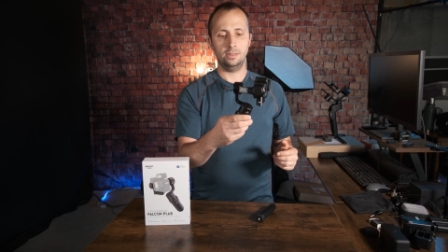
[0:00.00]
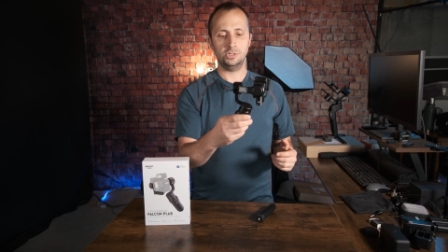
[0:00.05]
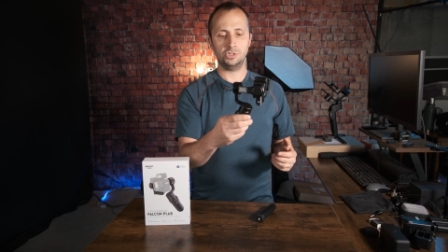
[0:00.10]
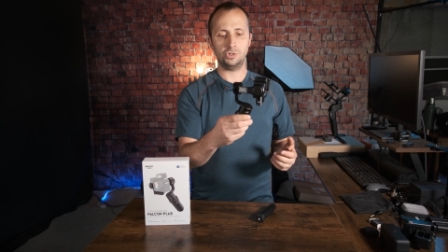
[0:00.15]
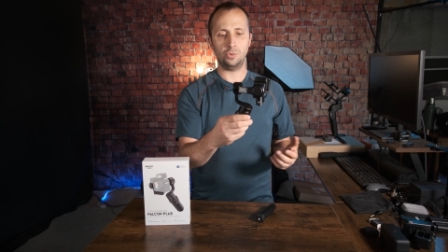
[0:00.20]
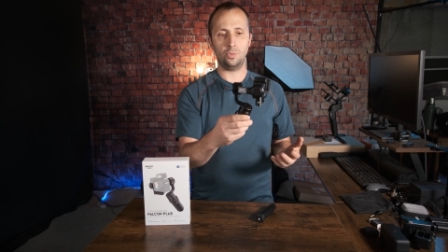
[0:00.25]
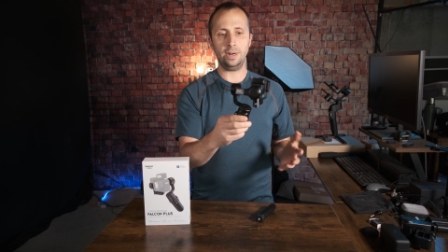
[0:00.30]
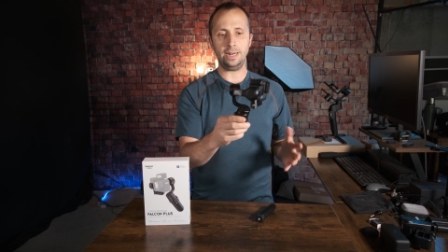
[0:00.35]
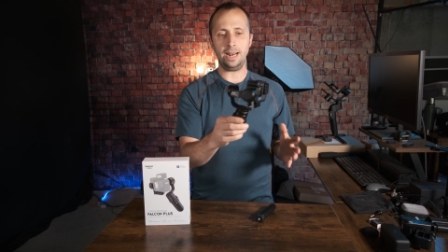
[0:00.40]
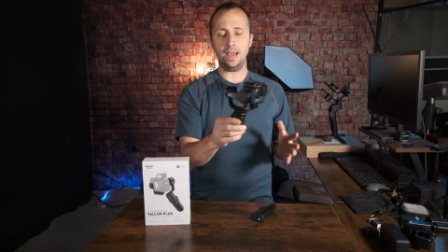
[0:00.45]

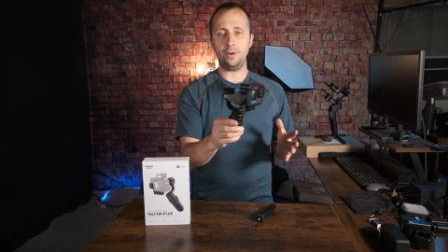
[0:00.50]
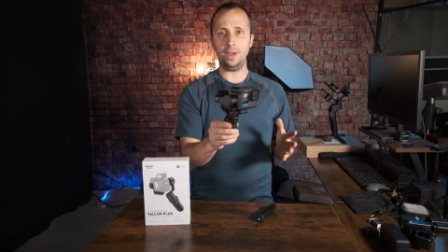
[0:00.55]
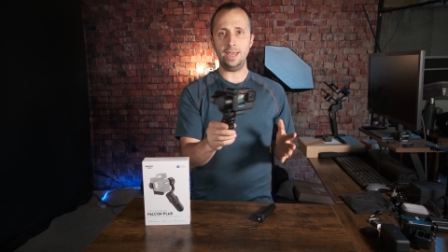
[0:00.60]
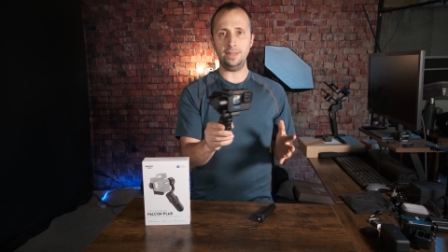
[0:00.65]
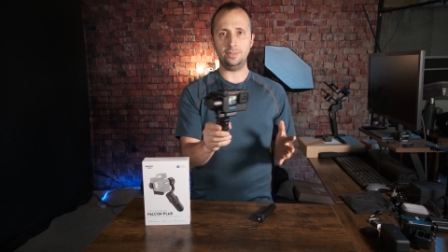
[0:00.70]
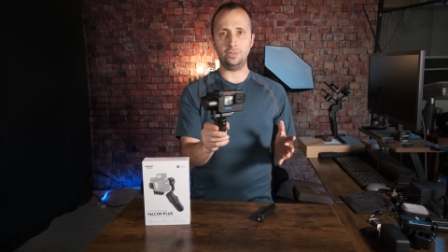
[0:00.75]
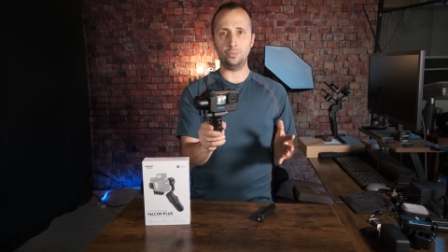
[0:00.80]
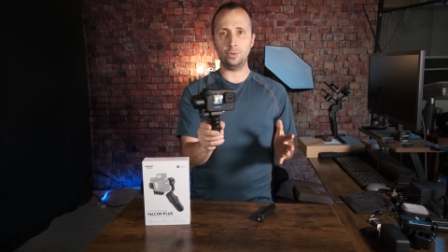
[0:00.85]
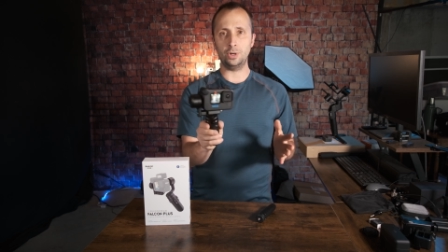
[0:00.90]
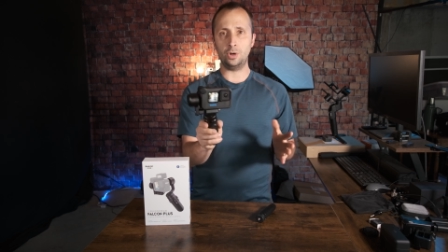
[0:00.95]
So right now I
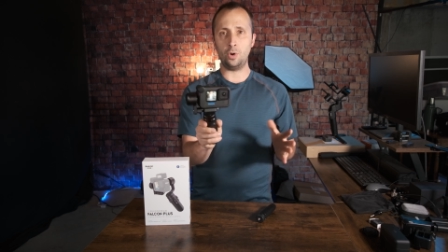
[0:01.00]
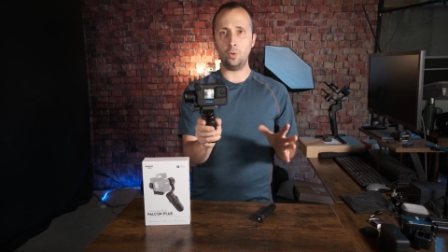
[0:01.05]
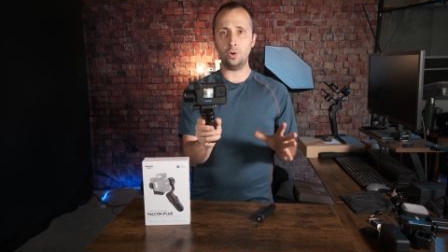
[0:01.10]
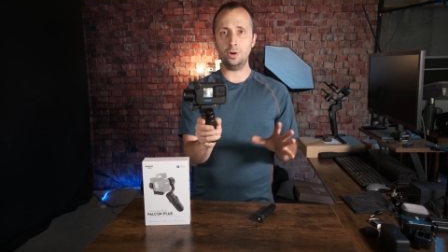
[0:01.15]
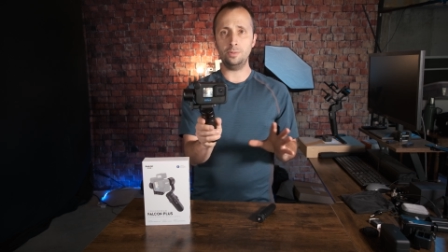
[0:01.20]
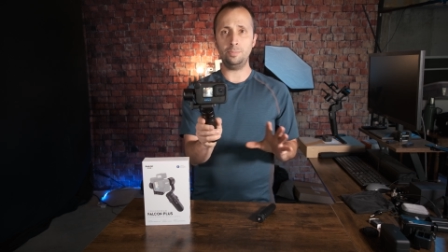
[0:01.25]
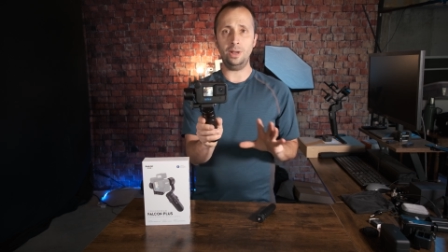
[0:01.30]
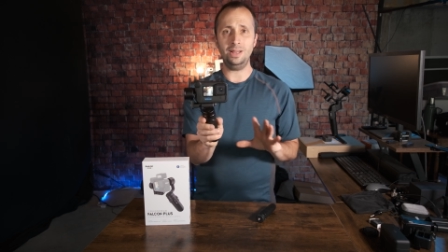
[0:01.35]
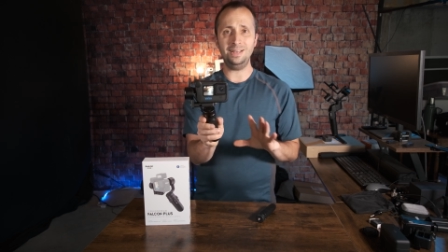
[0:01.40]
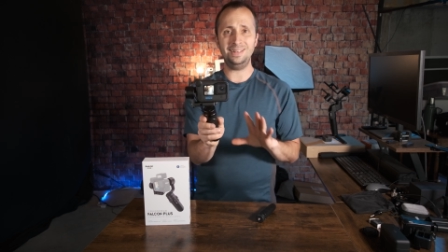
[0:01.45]
hit the
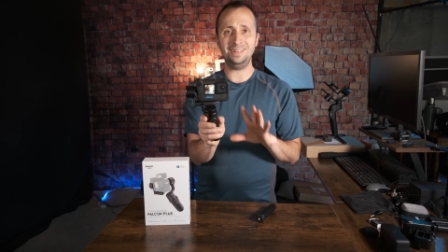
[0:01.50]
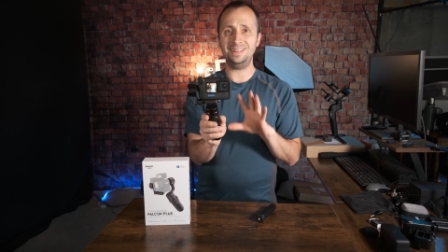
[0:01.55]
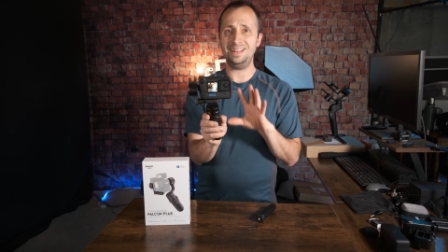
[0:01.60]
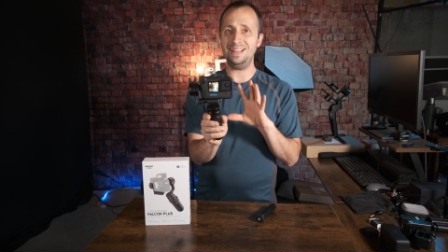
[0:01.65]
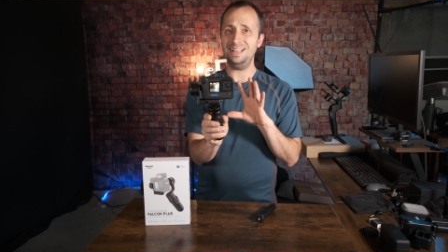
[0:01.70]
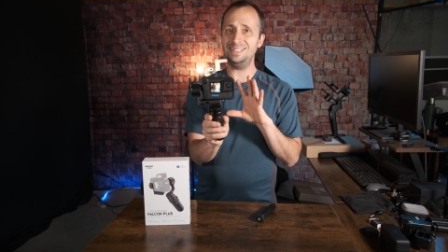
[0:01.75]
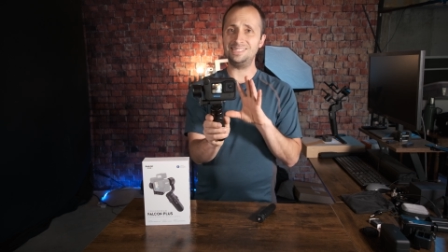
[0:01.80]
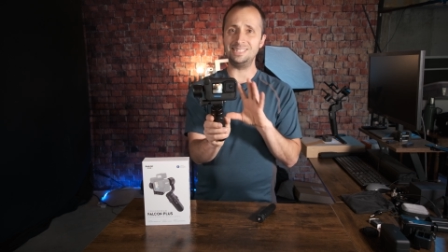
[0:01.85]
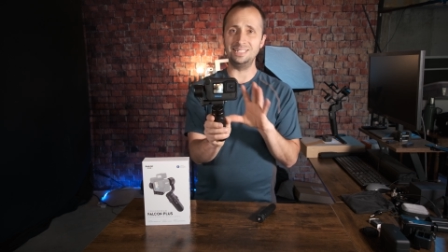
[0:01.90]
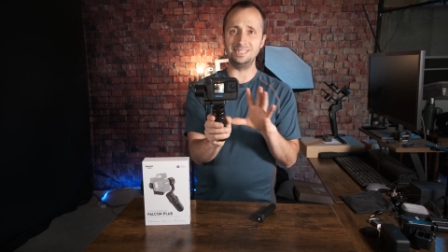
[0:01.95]
record button,
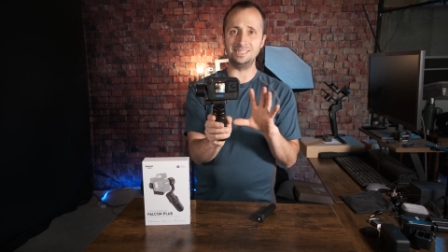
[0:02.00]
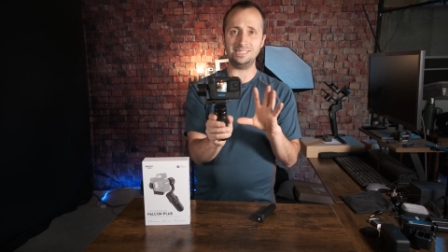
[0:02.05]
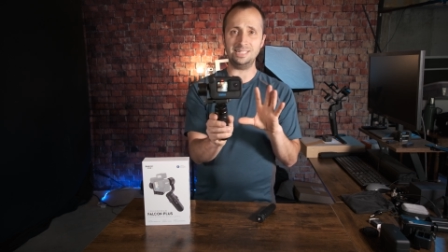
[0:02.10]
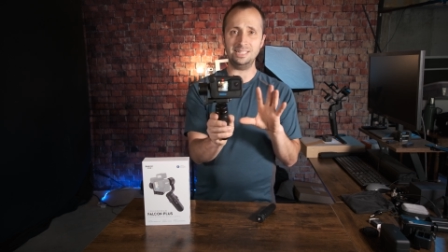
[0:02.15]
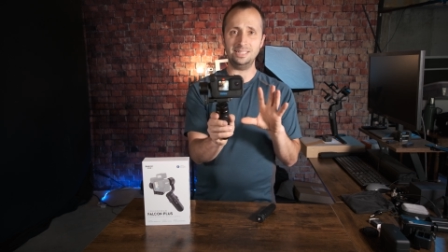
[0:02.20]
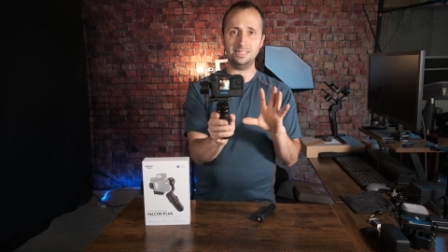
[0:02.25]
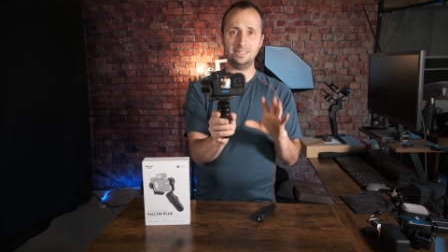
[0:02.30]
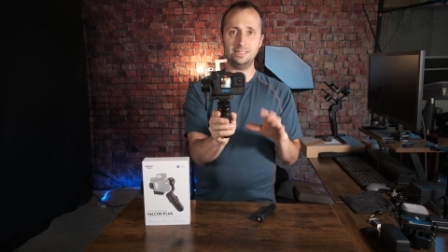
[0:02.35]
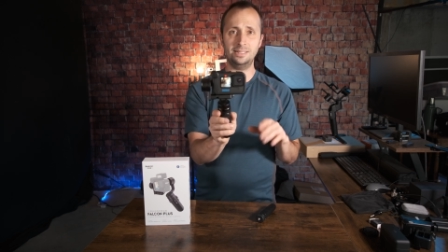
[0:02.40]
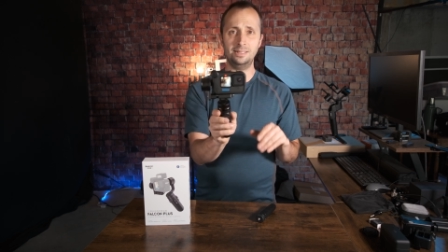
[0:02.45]
it's
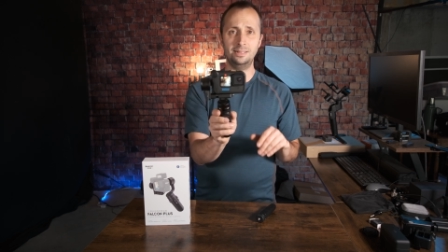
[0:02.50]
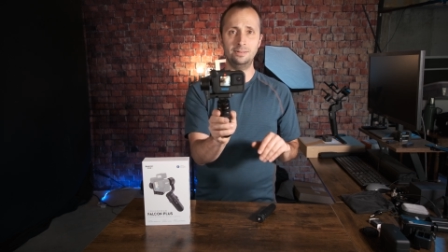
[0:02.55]
instant.